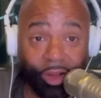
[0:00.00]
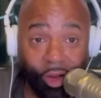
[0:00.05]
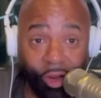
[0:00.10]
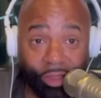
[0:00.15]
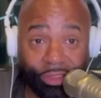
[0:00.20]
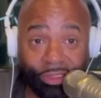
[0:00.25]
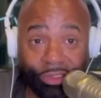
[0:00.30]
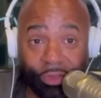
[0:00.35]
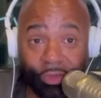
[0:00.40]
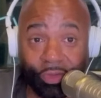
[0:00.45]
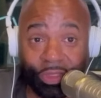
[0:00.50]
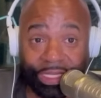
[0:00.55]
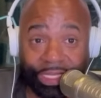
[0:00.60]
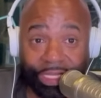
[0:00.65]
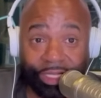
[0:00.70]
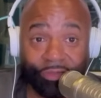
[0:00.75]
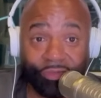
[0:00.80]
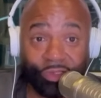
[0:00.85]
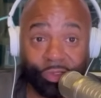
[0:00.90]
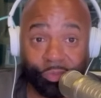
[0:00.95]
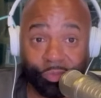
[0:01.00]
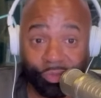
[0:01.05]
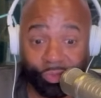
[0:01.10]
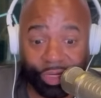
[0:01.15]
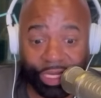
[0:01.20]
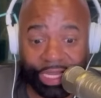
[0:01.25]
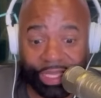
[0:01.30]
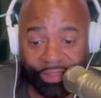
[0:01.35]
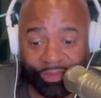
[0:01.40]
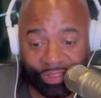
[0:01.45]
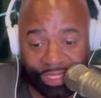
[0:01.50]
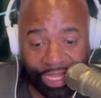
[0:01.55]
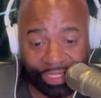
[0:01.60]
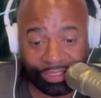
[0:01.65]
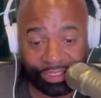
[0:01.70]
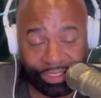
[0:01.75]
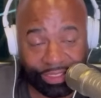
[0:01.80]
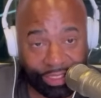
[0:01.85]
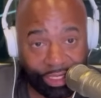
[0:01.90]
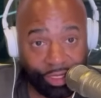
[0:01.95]
also lives and breathes
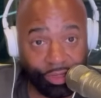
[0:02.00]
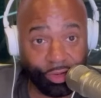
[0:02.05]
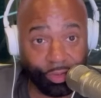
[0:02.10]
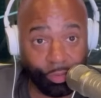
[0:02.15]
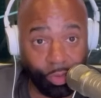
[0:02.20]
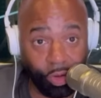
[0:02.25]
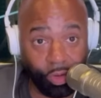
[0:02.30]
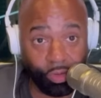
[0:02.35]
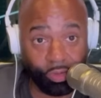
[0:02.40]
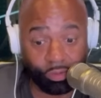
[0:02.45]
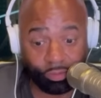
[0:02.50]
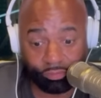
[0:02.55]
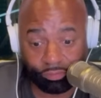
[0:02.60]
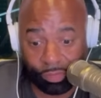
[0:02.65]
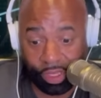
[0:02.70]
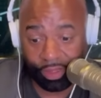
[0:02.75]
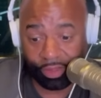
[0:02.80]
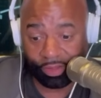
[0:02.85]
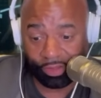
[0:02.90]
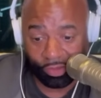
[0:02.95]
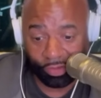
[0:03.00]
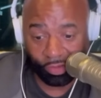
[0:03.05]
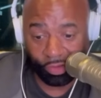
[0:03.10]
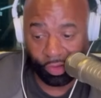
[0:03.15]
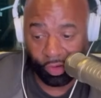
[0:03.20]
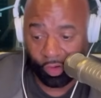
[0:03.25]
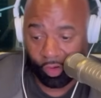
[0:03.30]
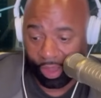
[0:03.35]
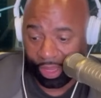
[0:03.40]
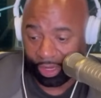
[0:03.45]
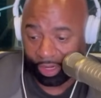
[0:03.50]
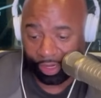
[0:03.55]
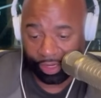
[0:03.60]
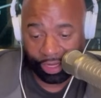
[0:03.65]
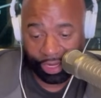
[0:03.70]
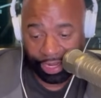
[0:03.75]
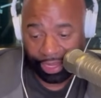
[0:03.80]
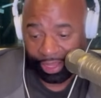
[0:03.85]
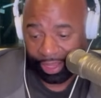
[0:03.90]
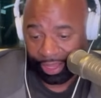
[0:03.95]
at the Senior Bowl,
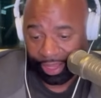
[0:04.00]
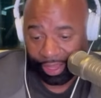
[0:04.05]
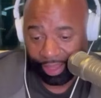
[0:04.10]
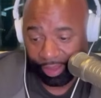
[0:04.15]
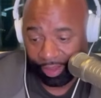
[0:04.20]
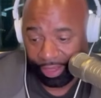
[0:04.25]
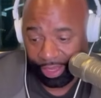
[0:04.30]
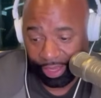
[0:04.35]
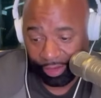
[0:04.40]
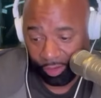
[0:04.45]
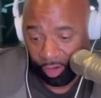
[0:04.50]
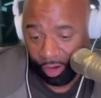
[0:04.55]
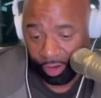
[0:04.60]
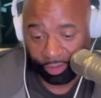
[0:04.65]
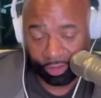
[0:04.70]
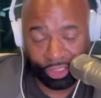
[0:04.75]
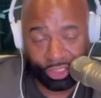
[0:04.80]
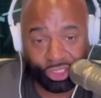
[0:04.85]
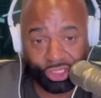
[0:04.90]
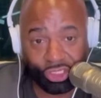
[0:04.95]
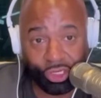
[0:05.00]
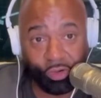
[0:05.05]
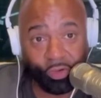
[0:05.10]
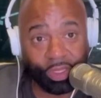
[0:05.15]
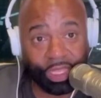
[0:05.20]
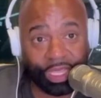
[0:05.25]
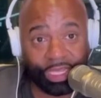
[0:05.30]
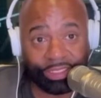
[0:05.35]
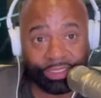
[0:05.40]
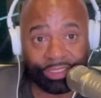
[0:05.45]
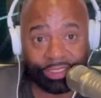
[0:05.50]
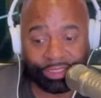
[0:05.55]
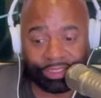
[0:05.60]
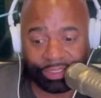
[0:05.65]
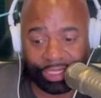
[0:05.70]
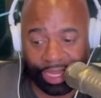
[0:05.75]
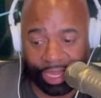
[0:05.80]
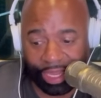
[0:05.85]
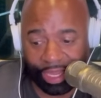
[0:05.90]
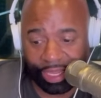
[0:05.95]
at all these
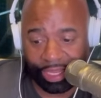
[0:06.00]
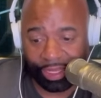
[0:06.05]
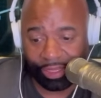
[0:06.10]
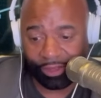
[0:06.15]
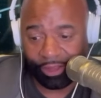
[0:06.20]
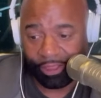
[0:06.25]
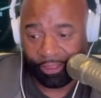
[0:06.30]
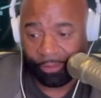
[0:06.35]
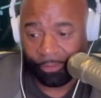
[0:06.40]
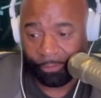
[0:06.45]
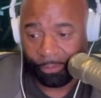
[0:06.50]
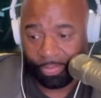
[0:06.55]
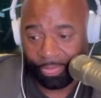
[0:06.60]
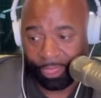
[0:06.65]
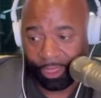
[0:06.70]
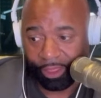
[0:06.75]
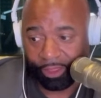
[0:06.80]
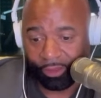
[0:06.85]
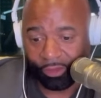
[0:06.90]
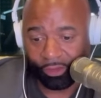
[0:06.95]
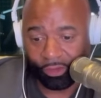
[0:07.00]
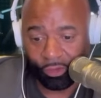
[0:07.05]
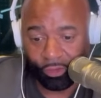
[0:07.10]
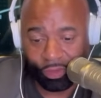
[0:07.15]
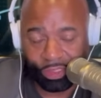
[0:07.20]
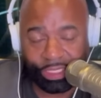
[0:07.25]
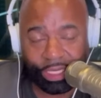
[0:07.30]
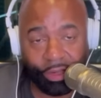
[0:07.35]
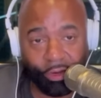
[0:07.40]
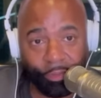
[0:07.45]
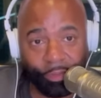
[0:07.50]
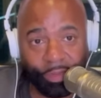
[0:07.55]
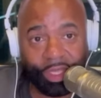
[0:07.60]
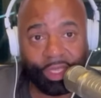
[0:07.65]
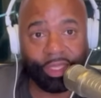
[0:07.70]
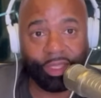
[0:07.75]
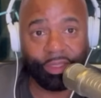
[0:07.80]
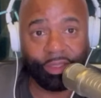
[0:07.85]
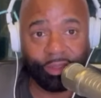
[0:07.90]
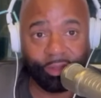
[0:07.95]
showcases. And you tell
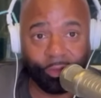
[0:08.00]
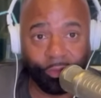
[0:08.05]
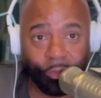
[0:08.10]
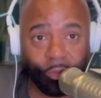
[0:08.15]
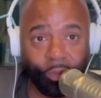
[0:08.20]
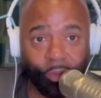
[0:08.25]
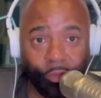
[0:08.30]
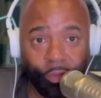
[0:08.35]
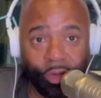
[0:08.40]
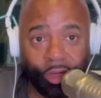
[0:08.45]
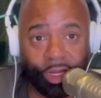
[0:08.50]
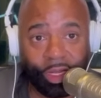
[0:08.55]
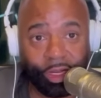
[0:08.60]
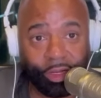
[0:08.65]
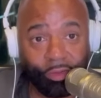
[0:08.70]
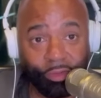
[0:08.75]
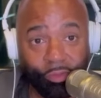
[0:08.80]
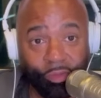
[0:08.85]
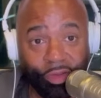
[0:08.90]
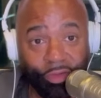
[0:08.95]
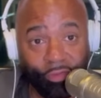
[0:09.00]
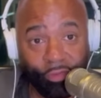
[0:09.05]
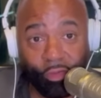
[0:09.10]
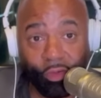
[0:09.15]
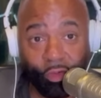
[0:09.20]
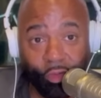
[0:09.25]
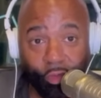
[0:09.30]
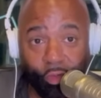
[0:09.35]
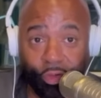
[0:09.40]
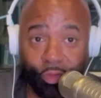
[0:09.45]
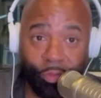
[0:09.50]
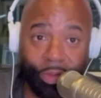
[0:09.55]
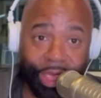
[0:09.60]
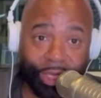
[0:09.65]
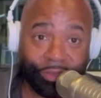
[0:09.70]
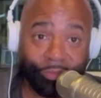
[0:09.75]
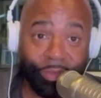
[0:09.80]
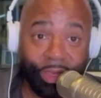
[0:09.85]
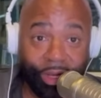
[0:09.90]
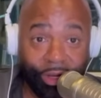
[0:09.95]
me, were there 3-4
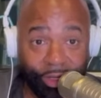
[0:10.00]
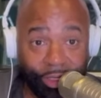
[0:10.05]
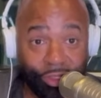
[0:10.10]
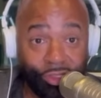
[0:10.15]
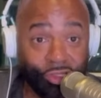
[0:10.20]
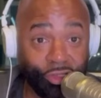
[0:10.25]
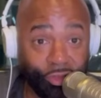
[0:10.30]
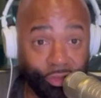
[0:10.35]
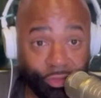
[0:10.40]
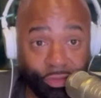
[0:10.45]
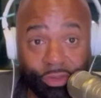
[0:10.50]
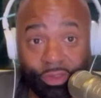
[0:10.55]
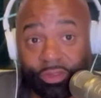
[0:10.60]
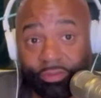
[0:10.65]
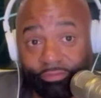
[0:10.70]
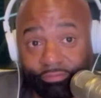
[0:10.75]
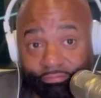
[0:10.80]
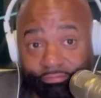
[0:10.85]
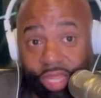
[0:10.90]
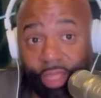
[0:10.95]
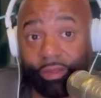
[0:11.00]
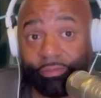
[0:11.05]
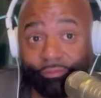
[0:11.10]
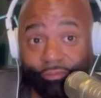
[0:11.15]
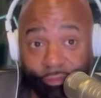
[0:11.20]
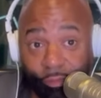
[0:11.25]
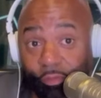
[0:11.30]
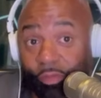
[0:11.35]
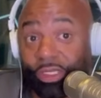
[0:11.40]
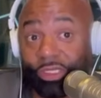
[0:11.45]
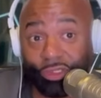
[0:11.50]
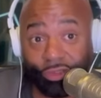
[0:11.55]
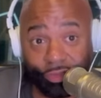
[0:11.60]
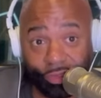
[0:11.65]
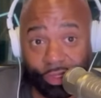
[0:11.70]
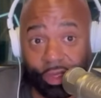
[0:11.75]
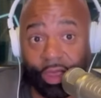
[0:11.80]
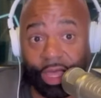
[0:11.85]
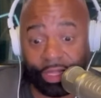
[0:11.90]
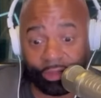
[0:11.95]
quarterbacks better than Shedeur from what you
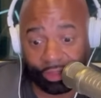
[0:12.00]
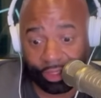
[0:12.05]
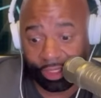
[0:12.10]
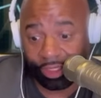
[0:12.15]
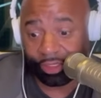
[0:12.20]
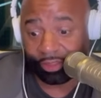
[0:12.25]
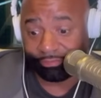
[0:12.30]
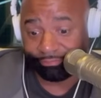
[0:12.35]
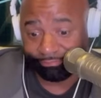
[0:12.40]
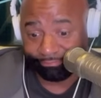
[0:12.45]
saw out there?